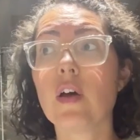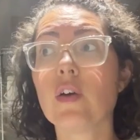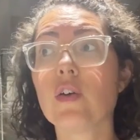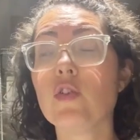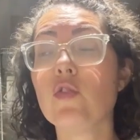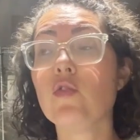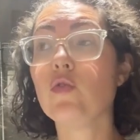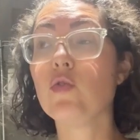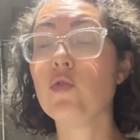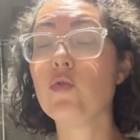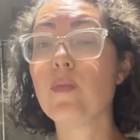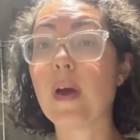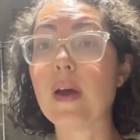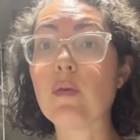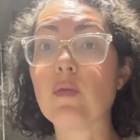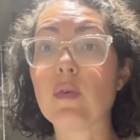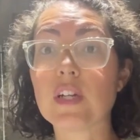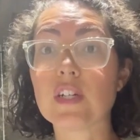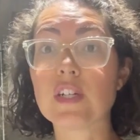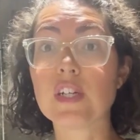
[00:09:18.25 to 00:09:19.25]
you may
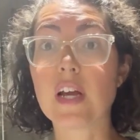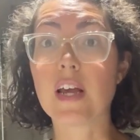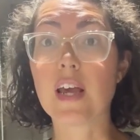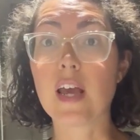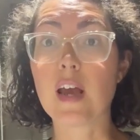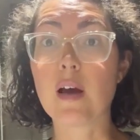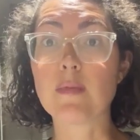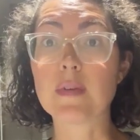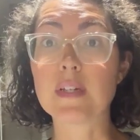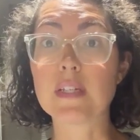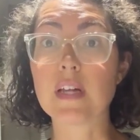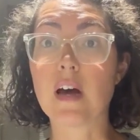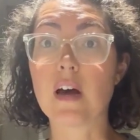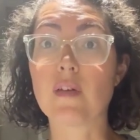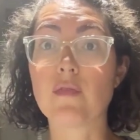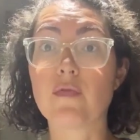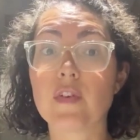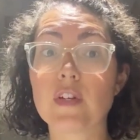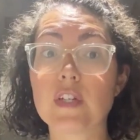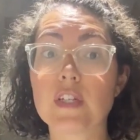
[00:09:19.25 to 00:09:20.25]
want to check
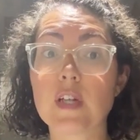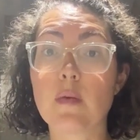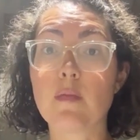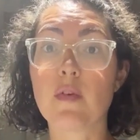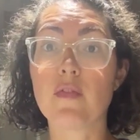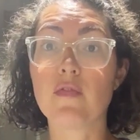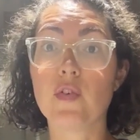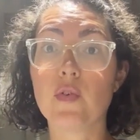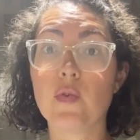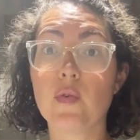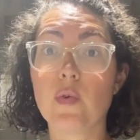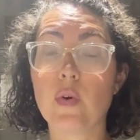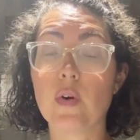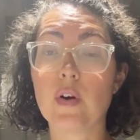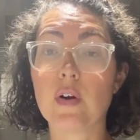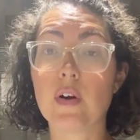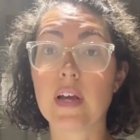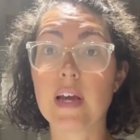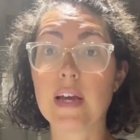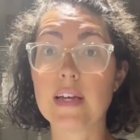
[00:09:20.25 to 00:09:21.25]
Amazon for some of
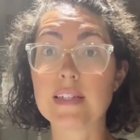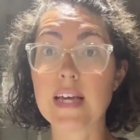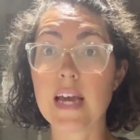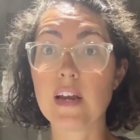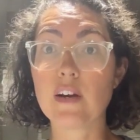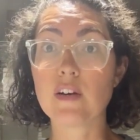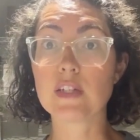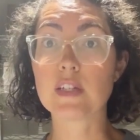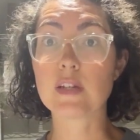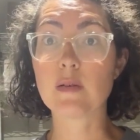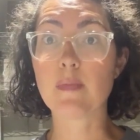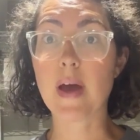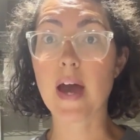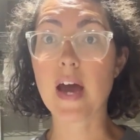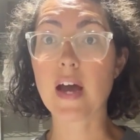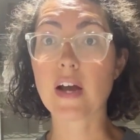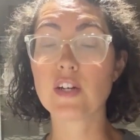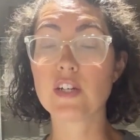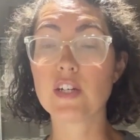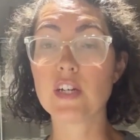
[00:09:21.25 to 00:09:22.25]
your containers and
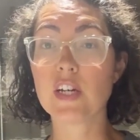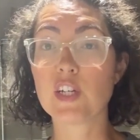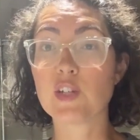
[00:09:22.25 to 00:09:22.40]
packaging,